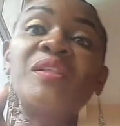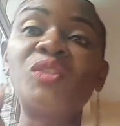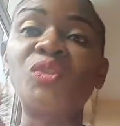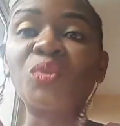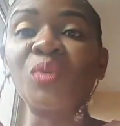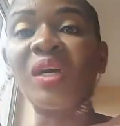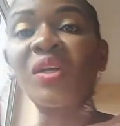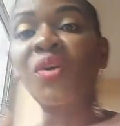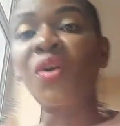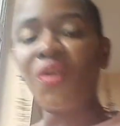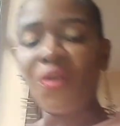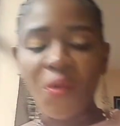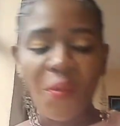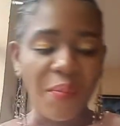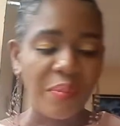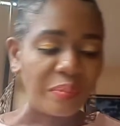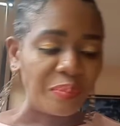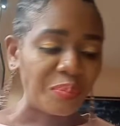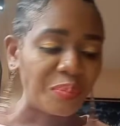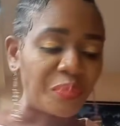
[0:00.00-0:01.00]
quite hot,
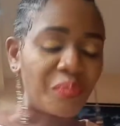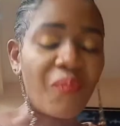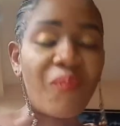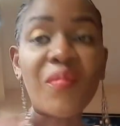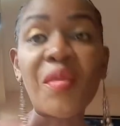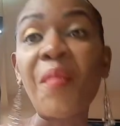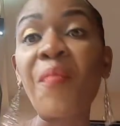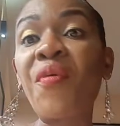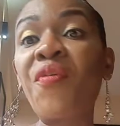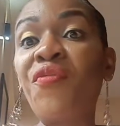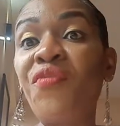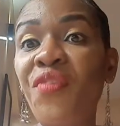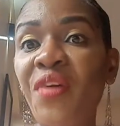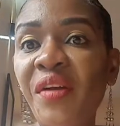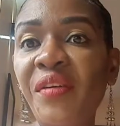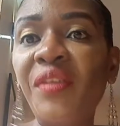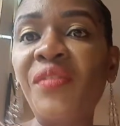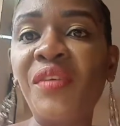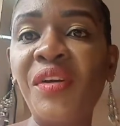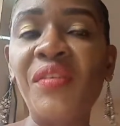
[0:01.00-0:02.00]
Sorry. but
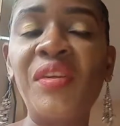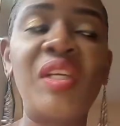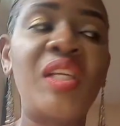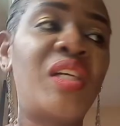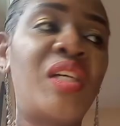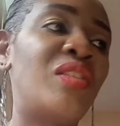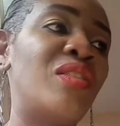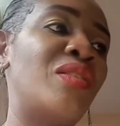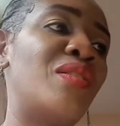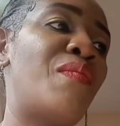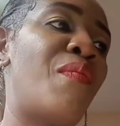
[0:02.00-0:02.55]
very, very nice.